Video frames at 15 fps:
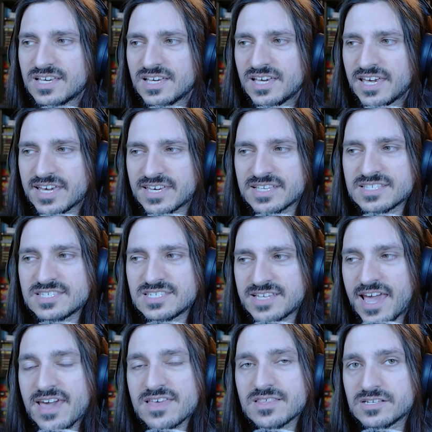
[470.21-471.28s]
It can
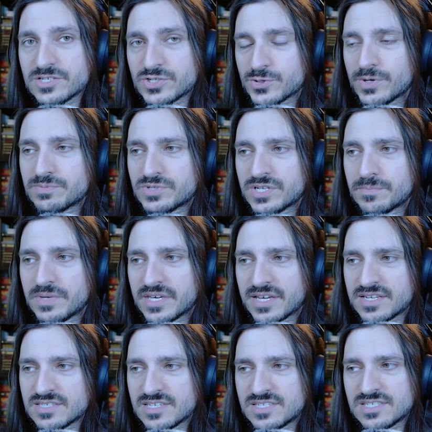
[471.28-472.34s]
stay the description because
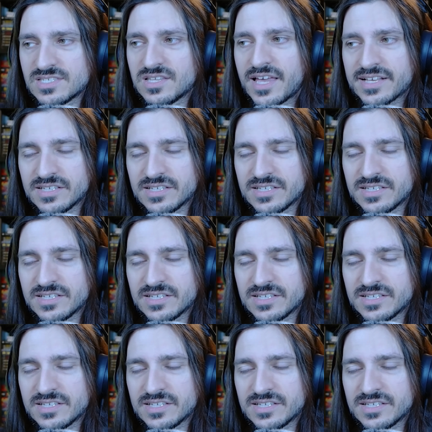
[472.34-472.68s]
this is likely